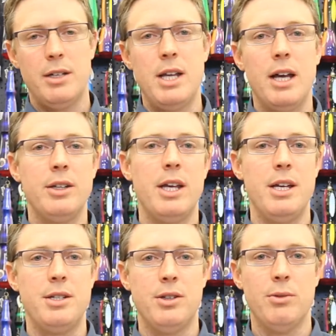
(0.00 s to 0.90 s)
down the
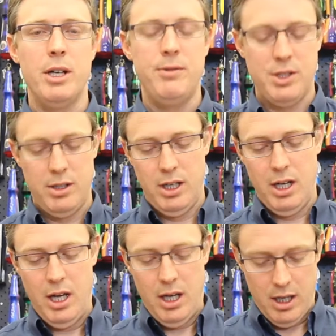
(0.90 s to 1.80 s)
edge of the reefs
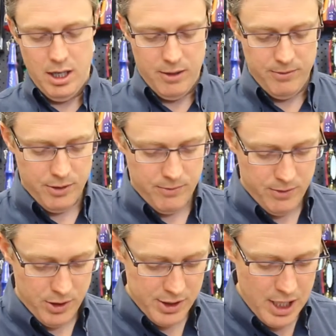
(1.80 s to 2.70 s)

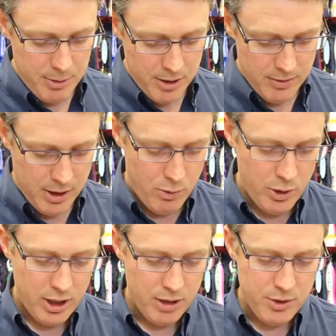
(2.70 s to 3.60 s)
for your snapper. And
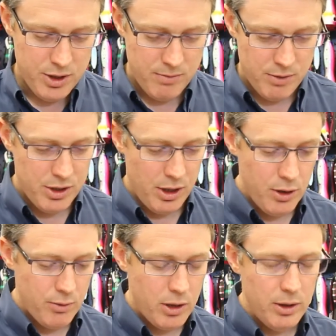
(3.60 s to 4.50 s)
working them just
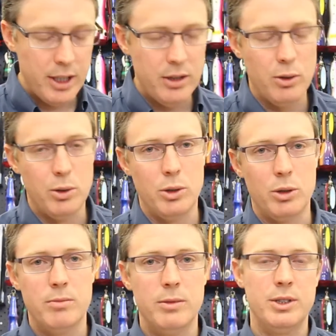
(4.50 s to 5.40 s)
slow rolling
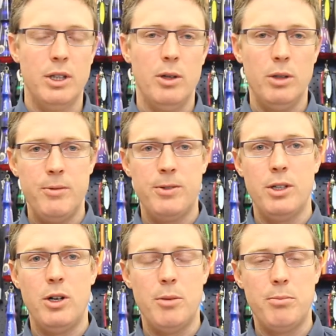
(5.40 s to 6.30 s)
or slow lift
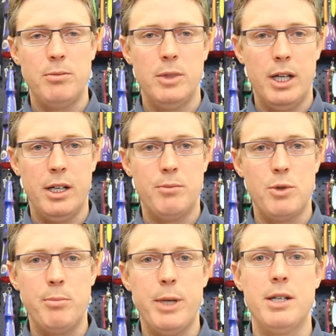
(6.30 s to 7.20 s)
and hop, letting them
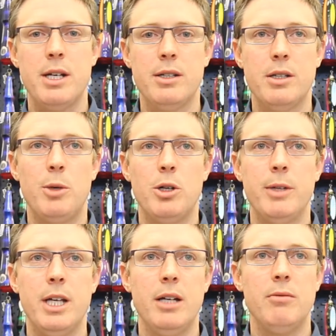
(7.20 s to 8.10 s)
drop back down to the bottom
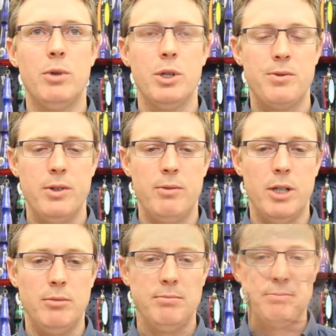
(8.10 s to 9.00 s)
again, works very
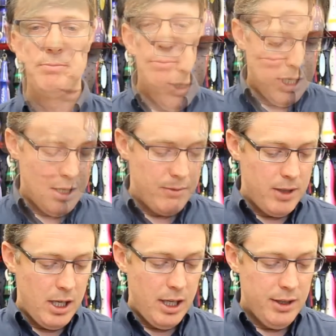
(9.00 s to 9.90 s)
well.
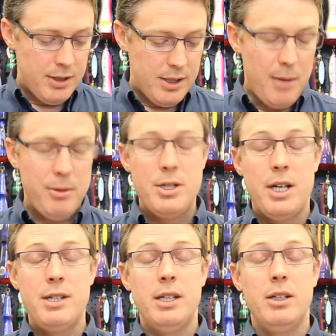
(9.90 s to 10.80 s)
Other snapper
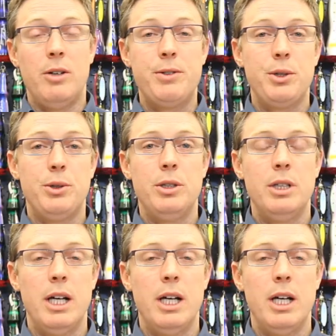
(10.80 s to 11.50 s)
chasing offshore,